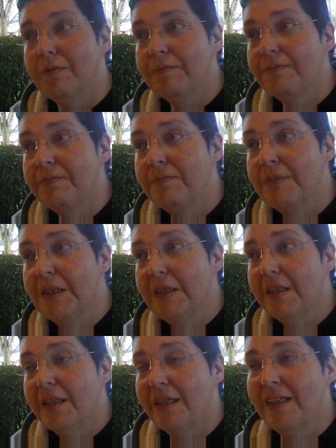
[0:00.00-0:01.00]
Yeah,
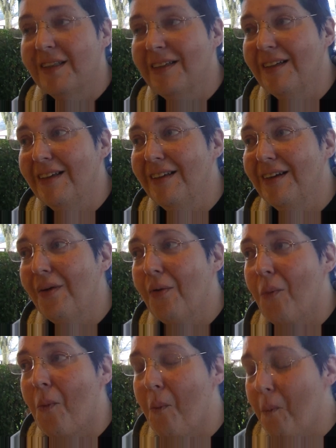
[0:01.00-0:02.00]
really.
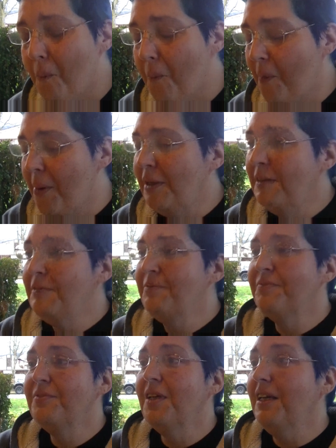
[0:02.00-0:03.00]
Or close to
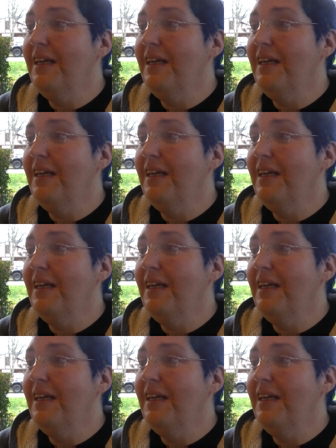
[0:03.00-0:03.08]
truth.